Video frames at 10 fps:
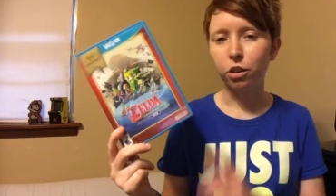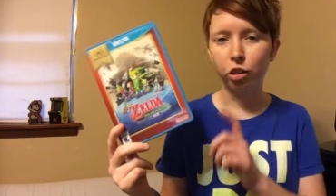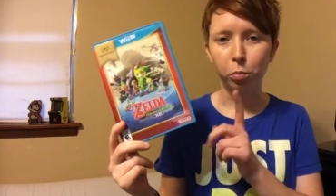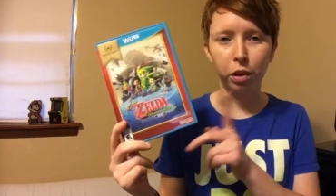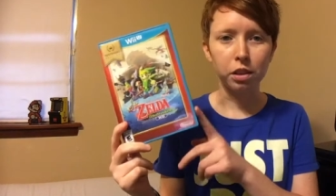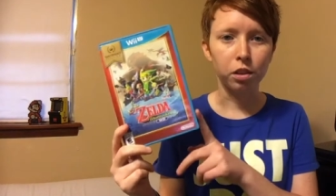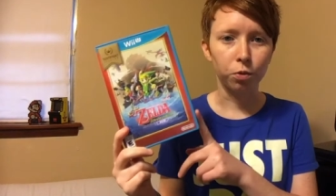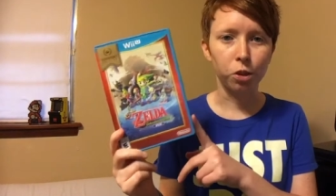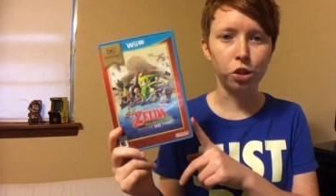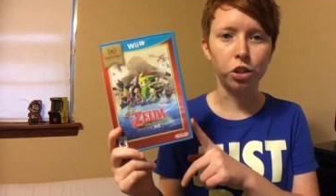actually played this
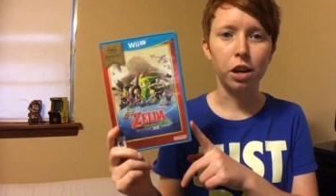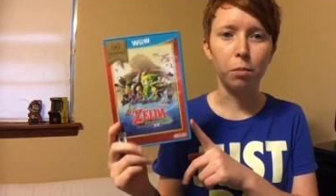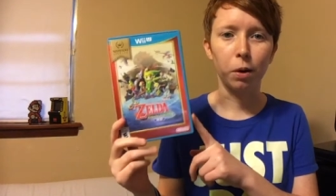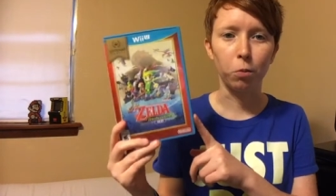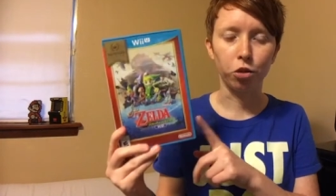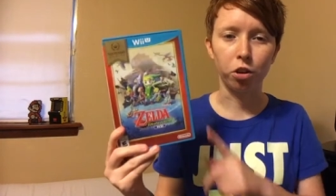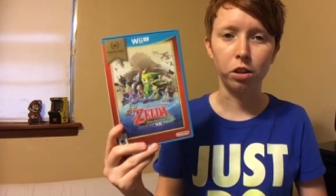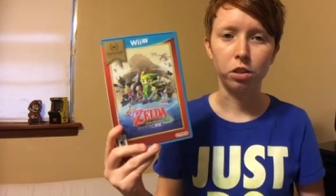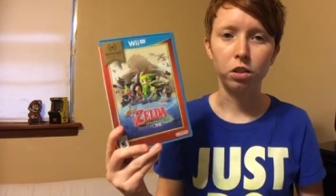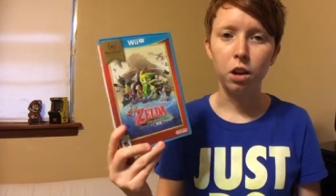version yet, but I'm sure
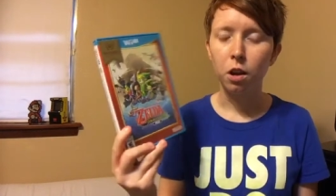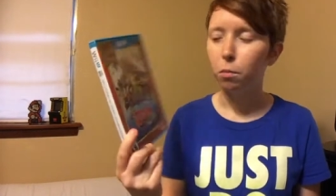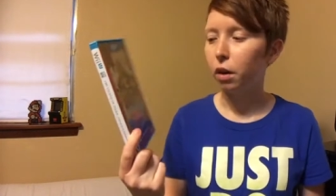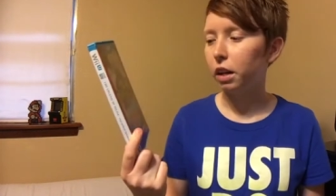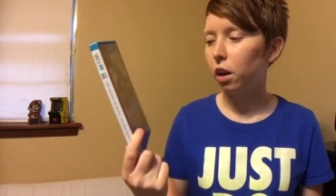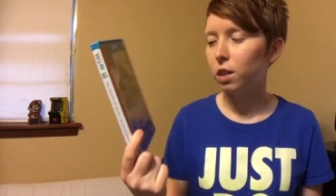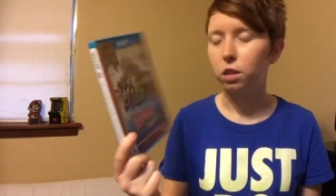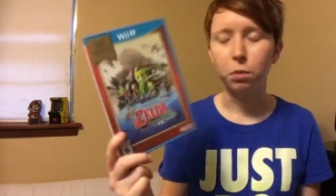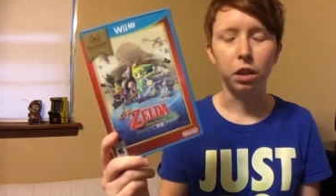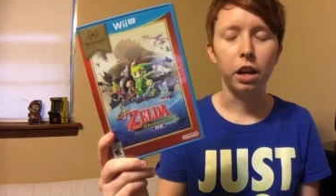it's pretty
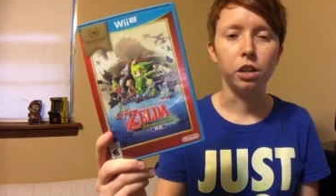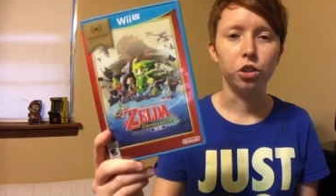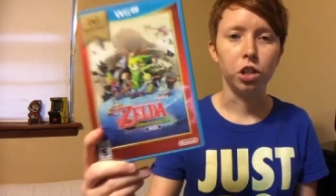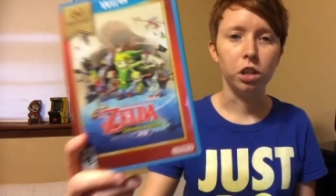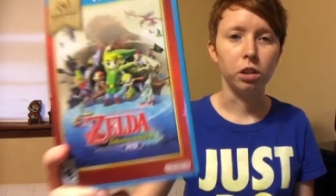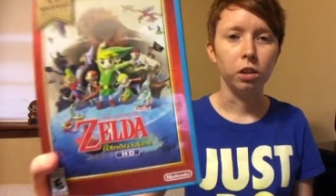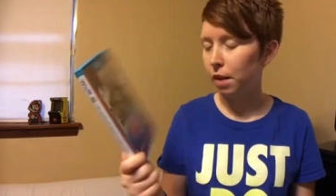awesome in the HD.